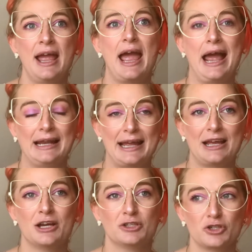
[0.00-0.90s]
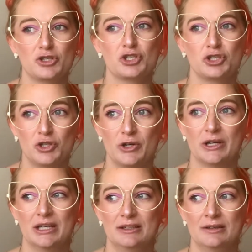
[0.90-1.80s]
and I
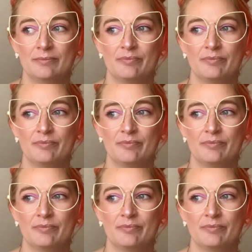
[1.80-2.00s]
understood